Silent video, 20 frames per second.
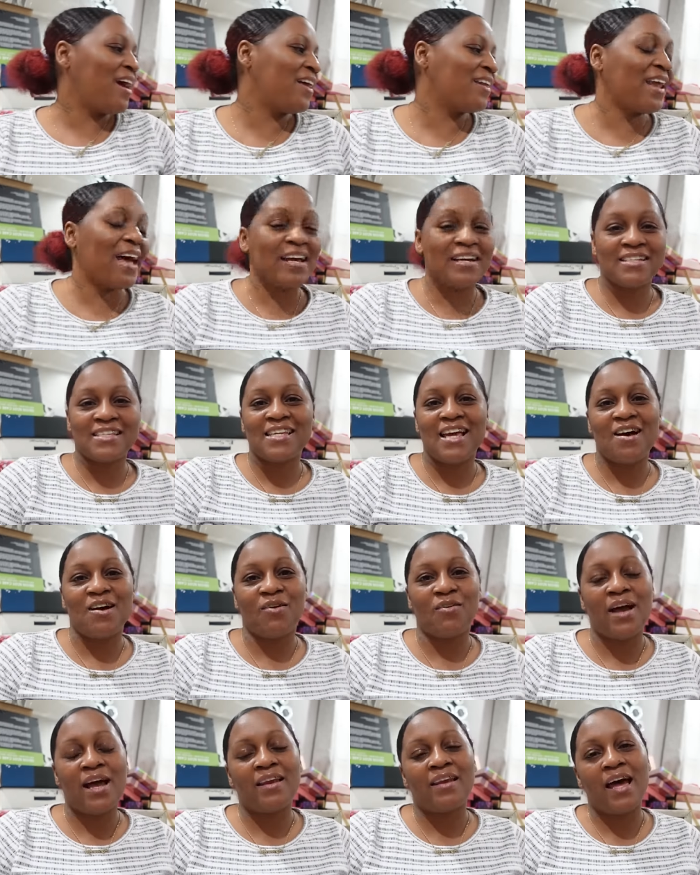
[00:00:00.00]
I like to
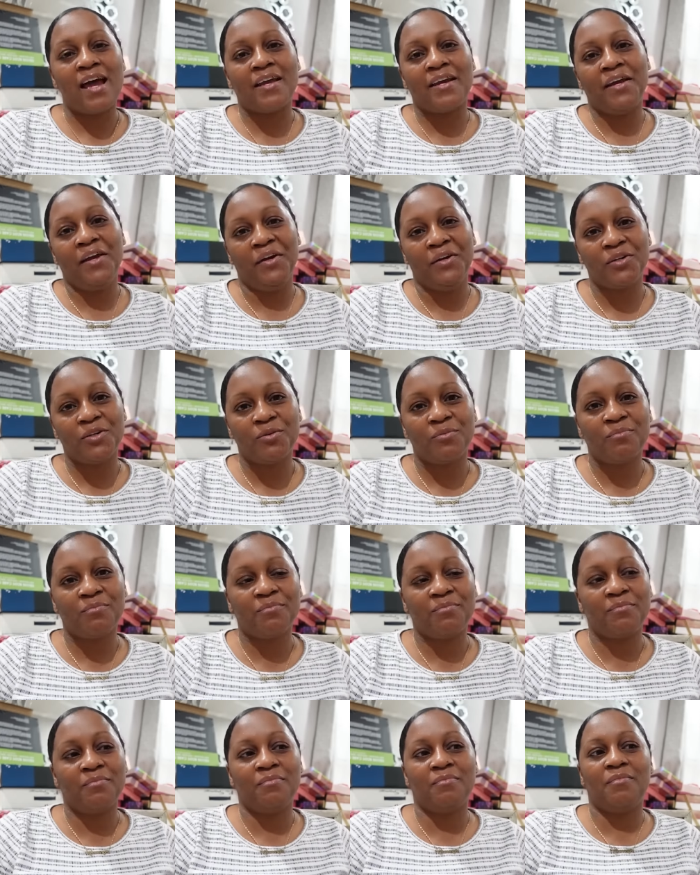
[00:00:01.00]
talk. I like to help.
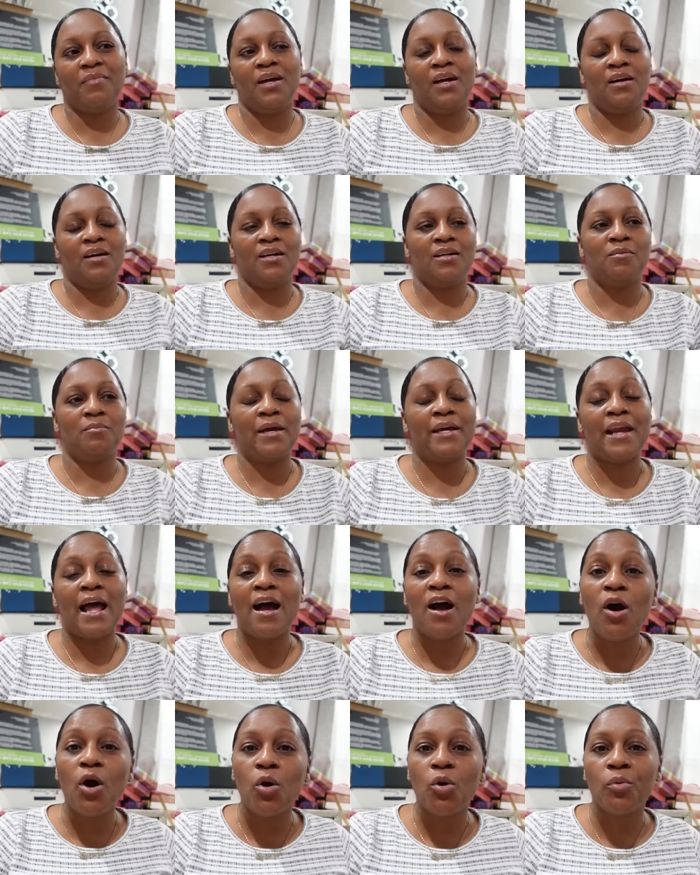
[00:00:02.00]
Um, and
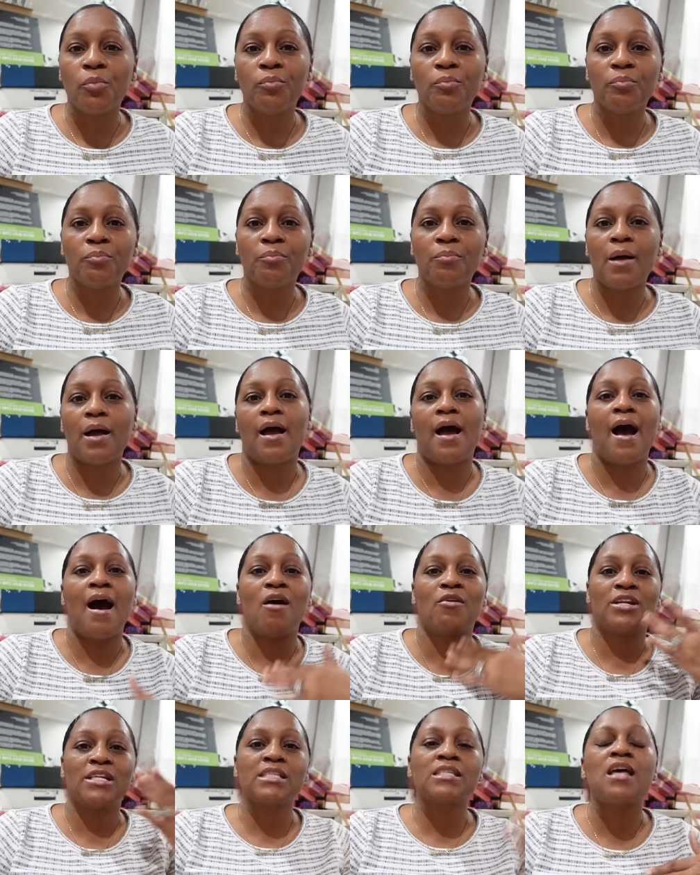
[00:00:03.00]
I hope
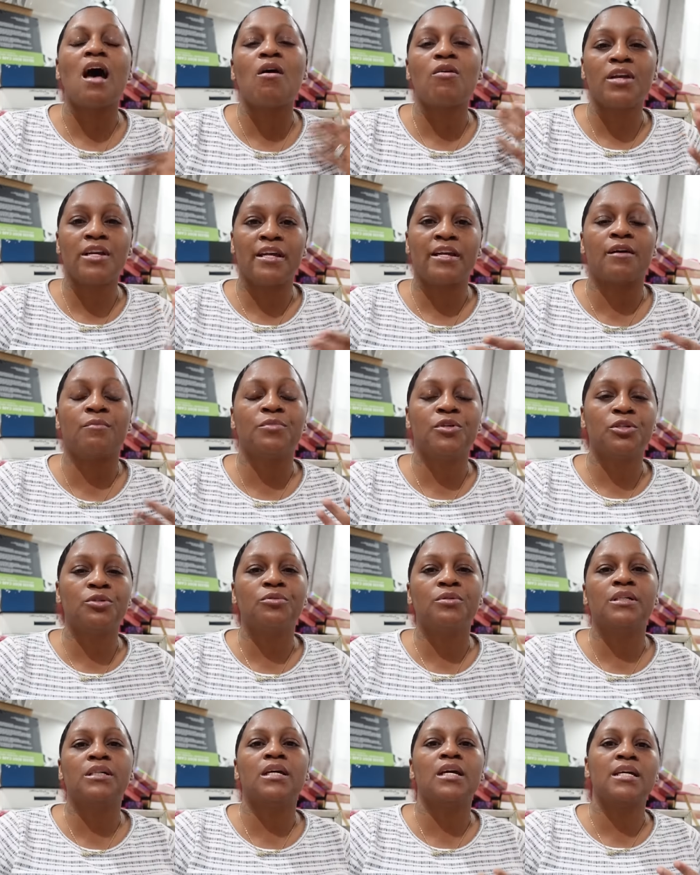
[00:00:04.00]
all this talking that I'm
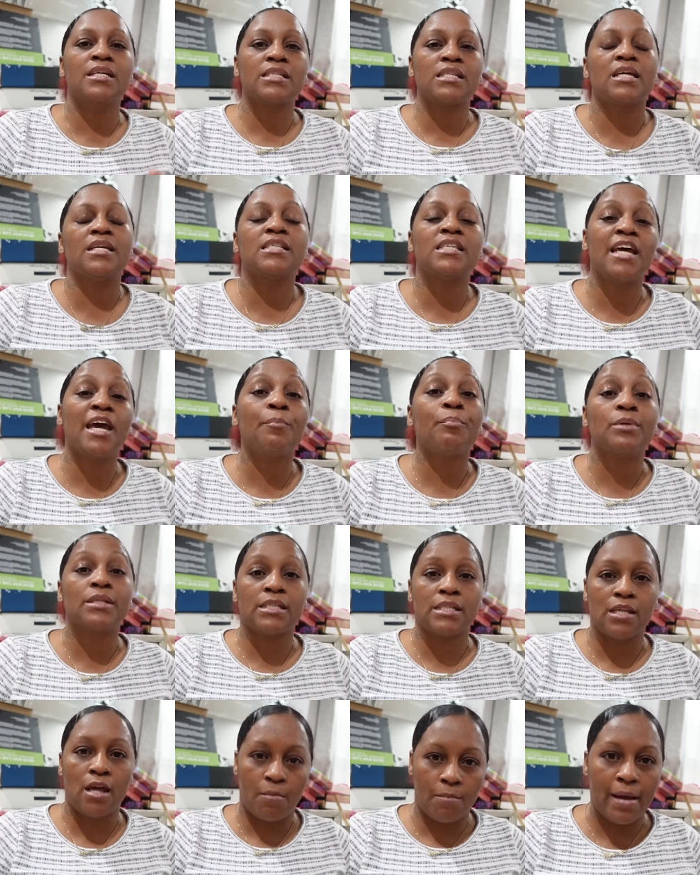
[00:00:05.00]
doing is is helping
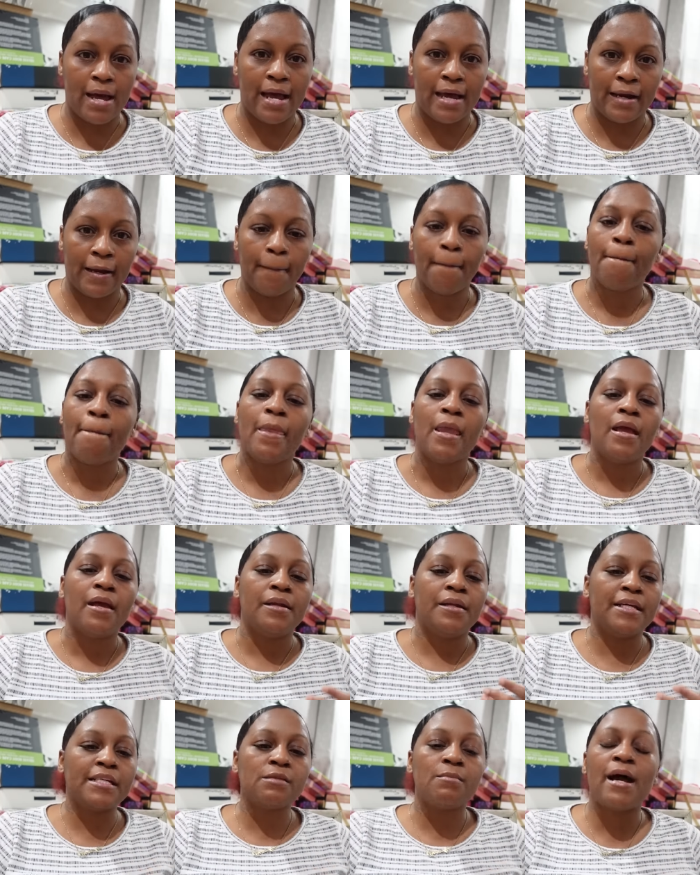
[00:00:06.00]
somebody.
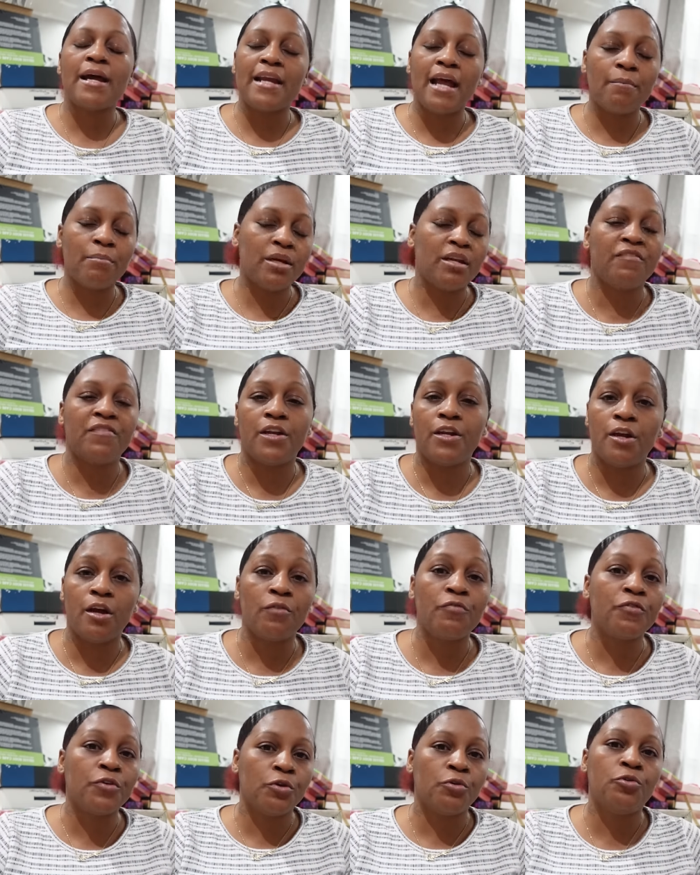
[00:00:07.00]
This might not be the video
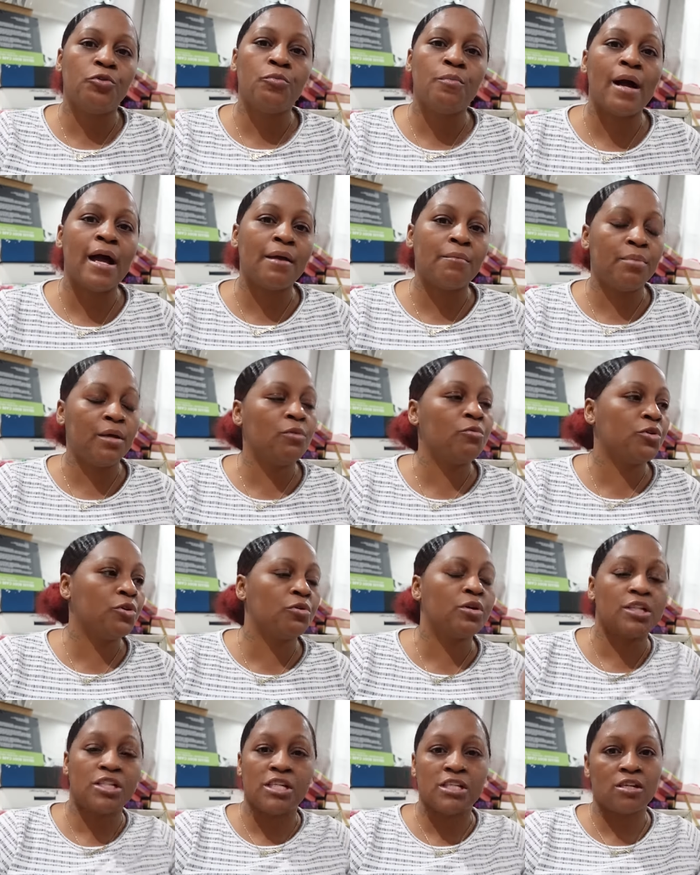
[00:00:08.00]
for you. You might be where
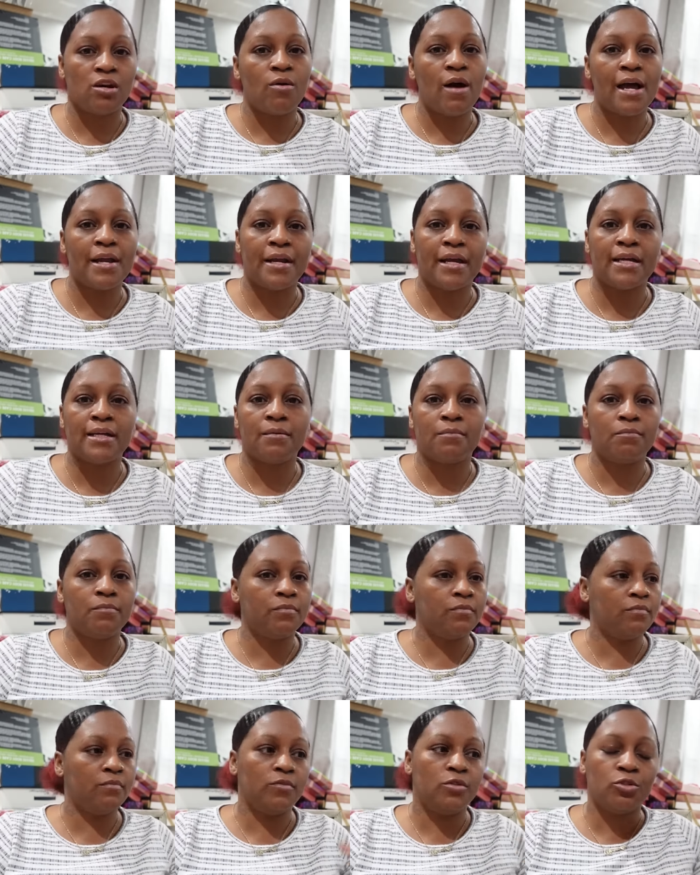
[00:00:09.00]
you can just go out there and
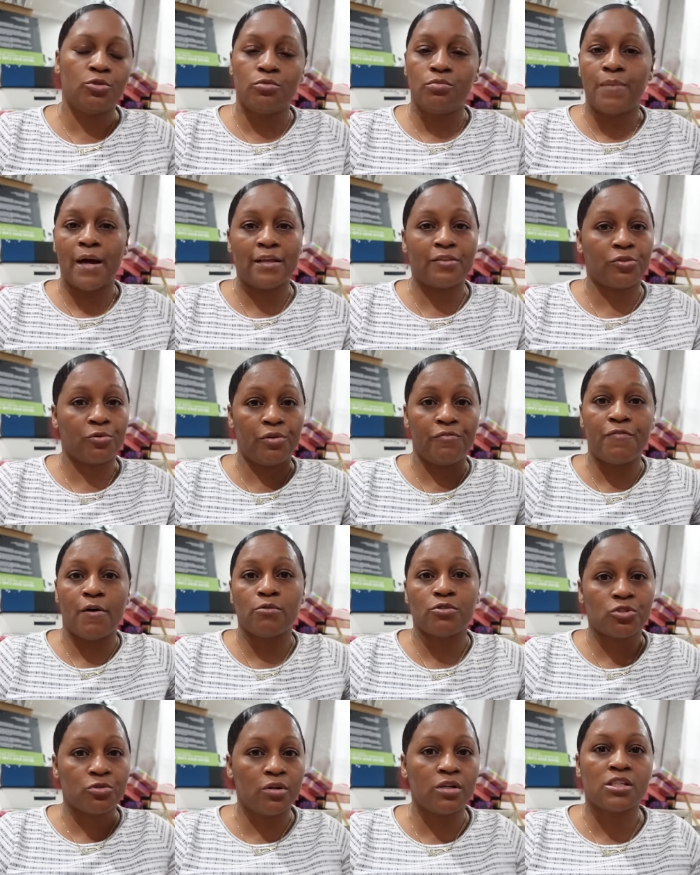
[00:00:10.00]
do about three,
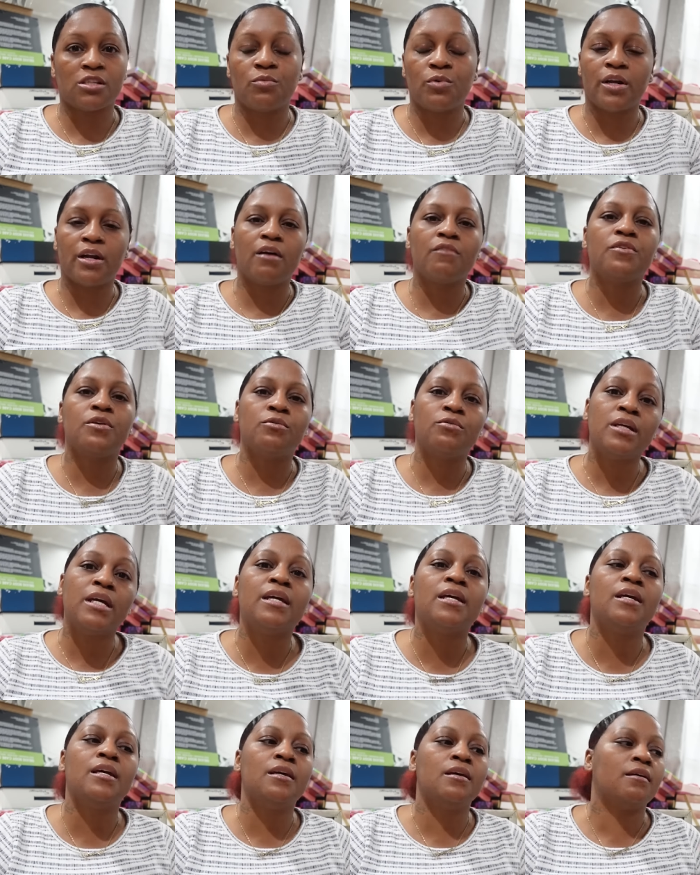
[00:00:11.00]
four trucks or whatever you
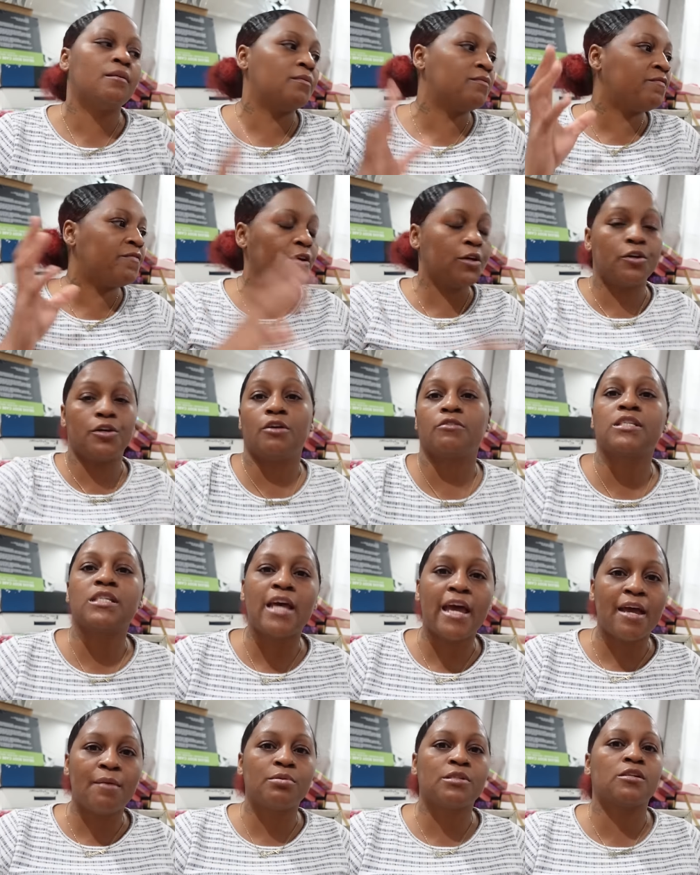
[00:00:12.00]
need, fill your
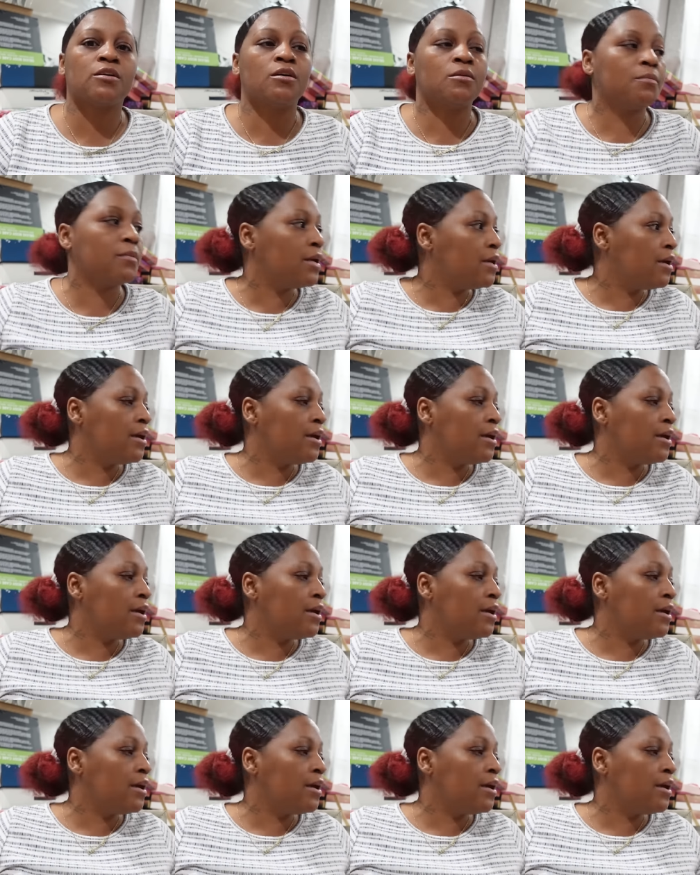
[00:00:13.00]
tables up